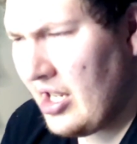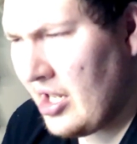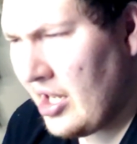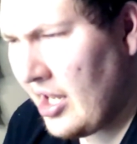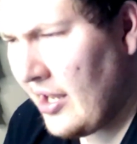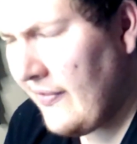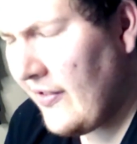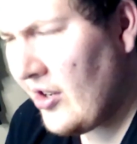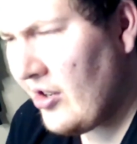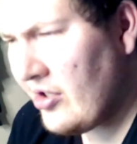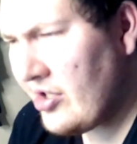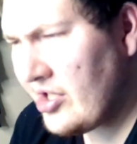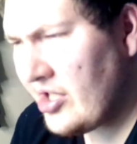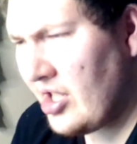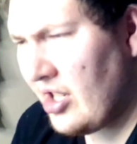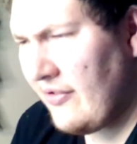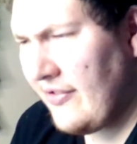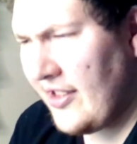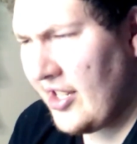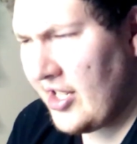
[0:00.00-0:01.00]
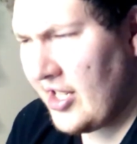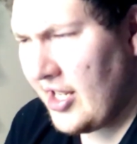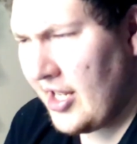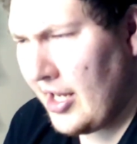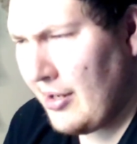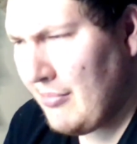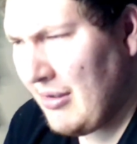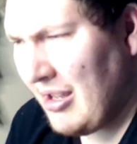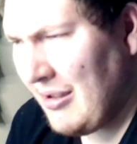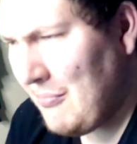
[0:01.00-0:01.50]
Giving herself the
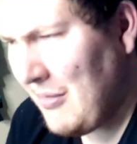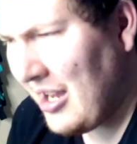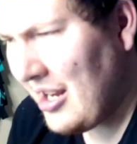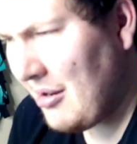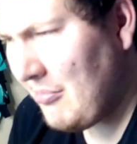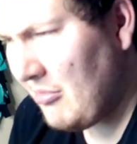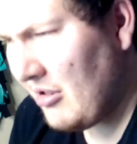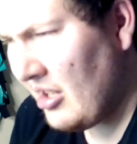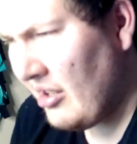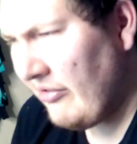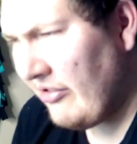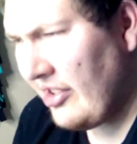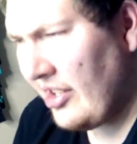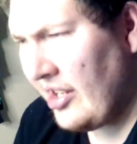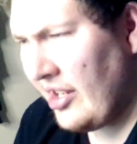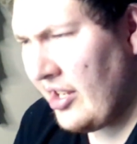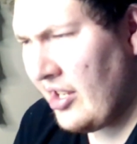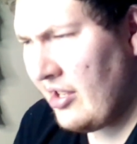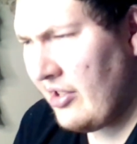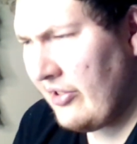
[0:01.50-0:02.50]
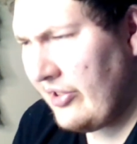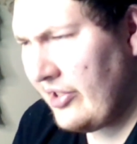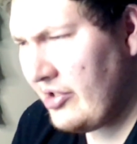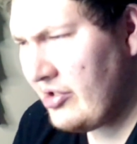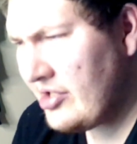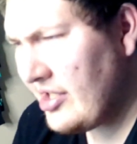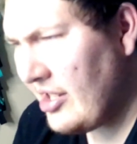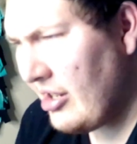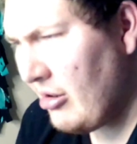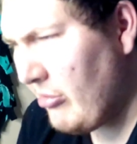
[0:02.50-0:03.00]
name Madame Lovely,
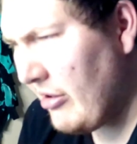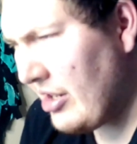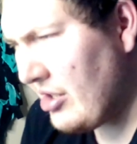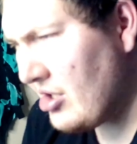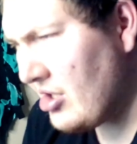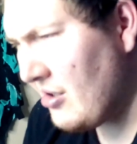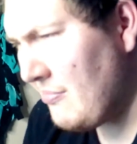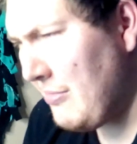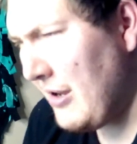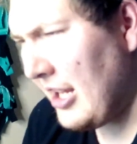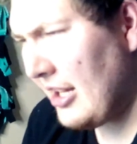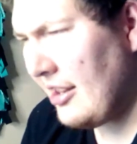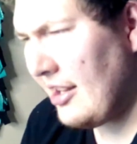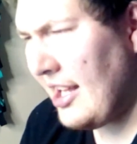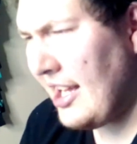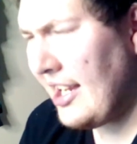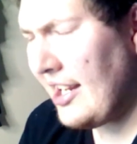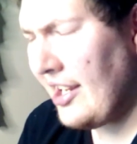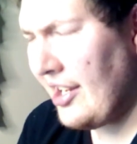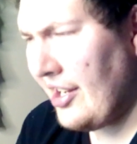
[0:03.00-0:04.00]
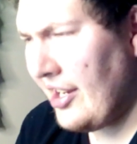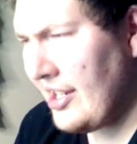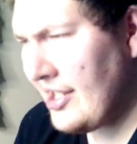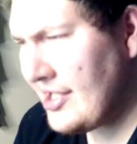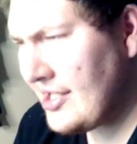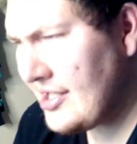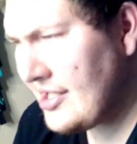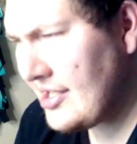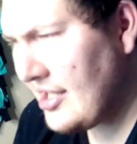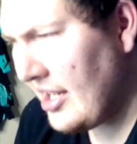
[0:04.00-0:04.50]
Lucy went to battle
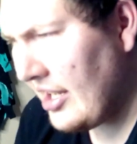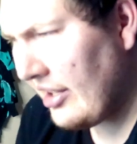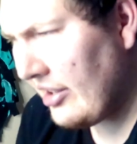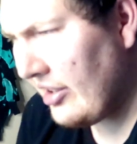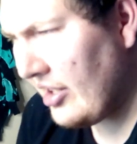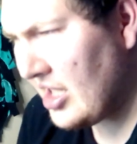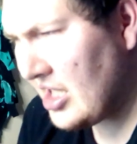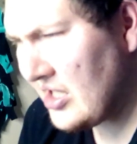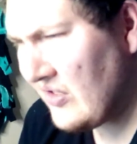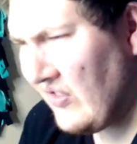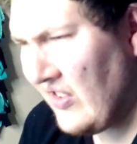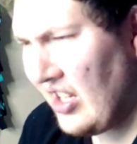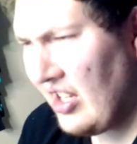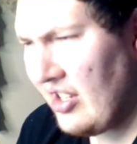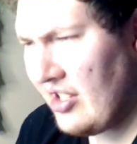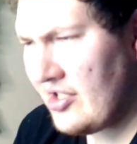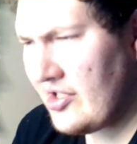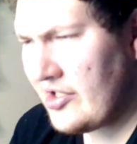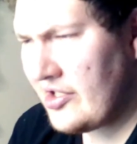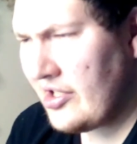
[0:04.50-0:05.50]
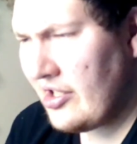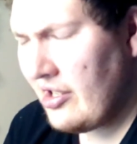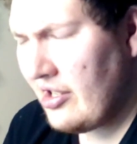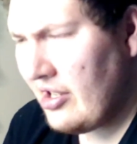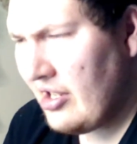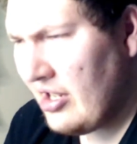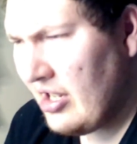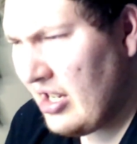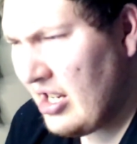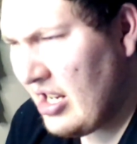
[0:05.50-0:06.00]
Hyenas in Las Vegas.
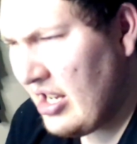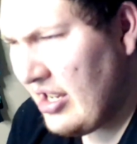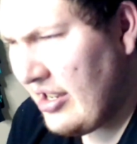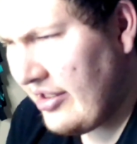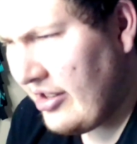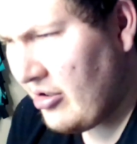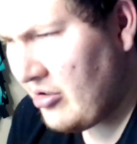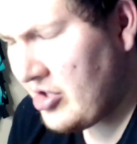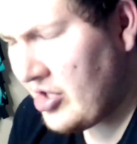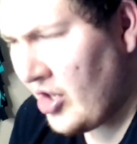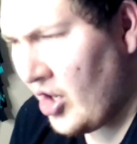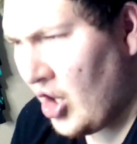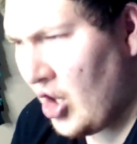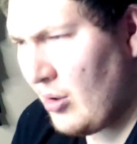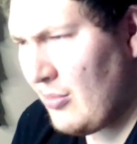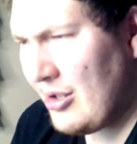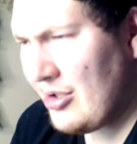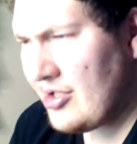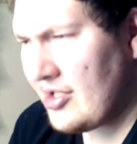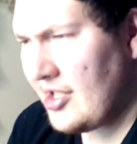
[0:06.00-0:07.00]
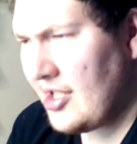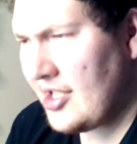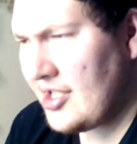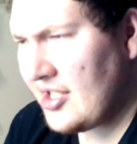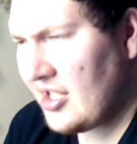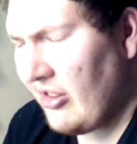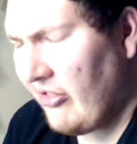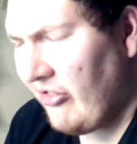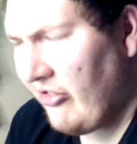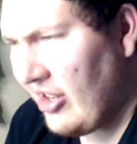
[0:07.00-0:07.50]
Though she almost
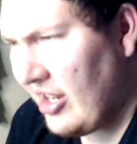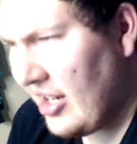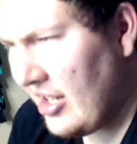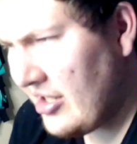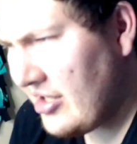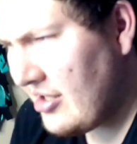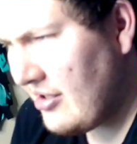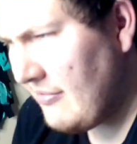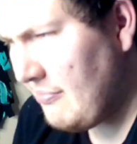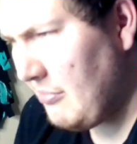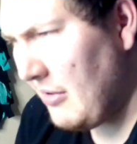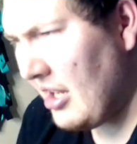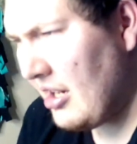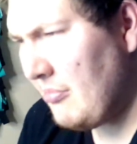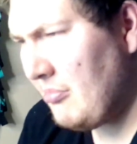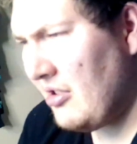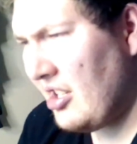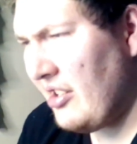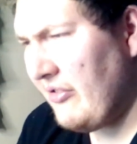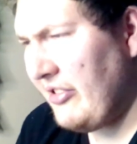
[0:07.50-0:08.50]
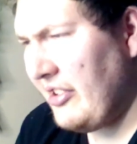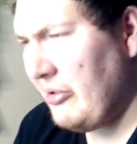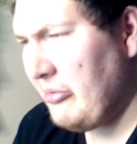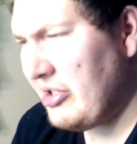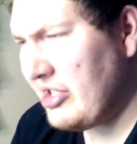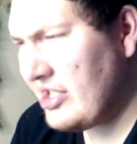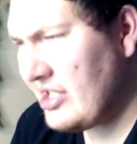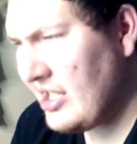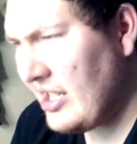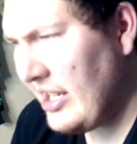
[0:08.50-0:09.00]
lost the fight, Madame Lovely
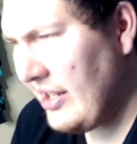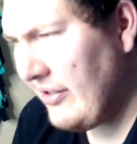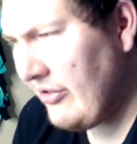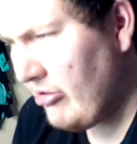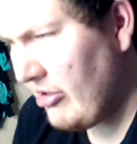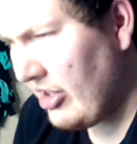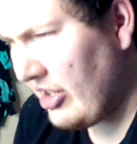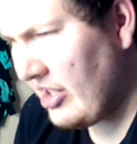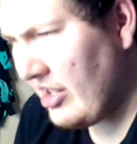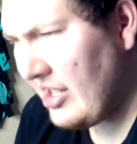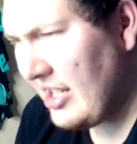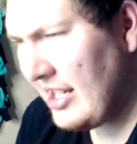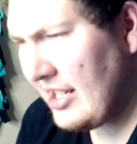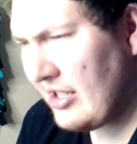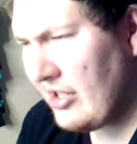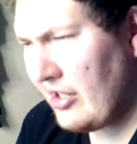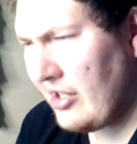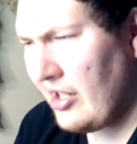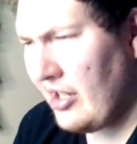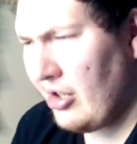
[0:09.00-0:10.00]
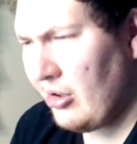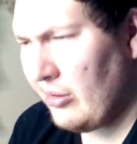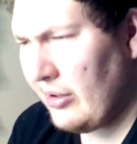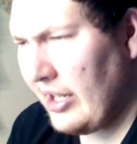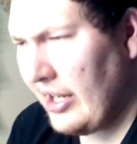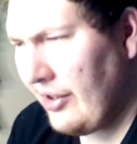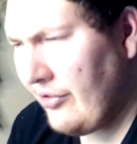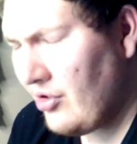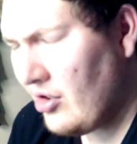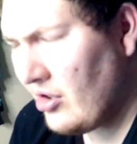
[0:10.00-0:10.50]
was saved when Galactica
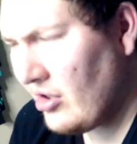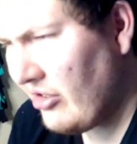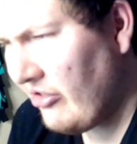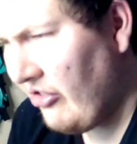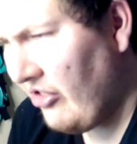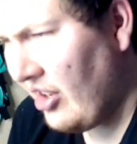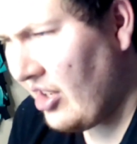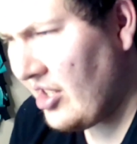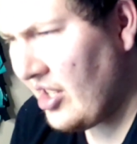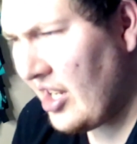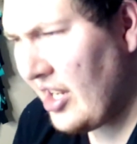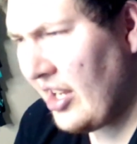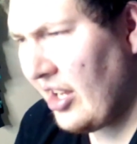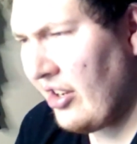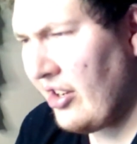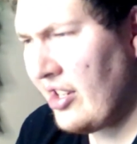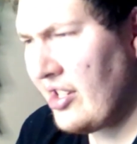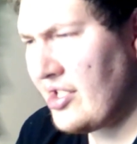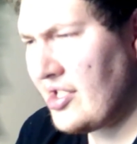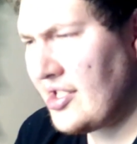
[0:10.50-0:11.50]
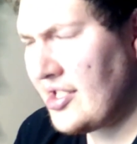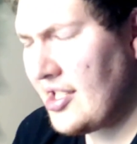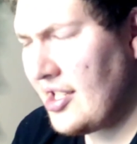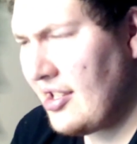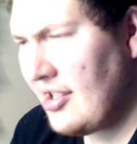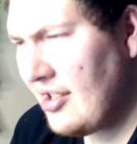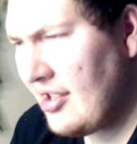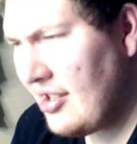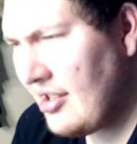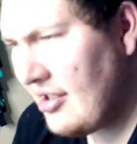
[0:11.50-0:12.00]
arrived to defeat Hyenas.
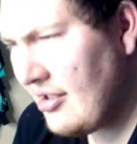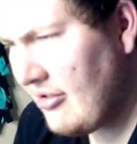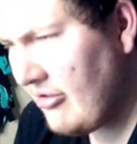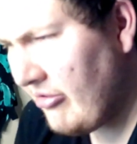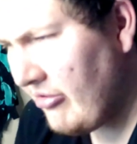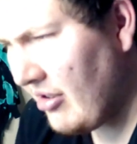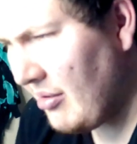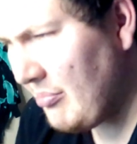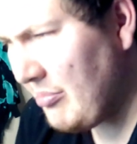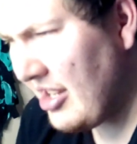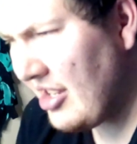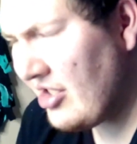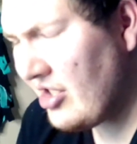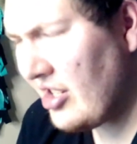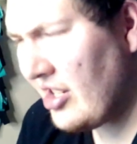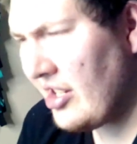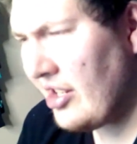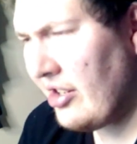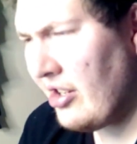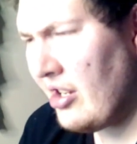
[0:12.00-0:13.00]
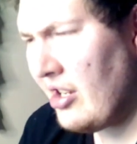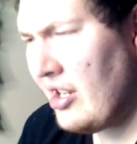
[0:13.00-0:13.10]
From then on,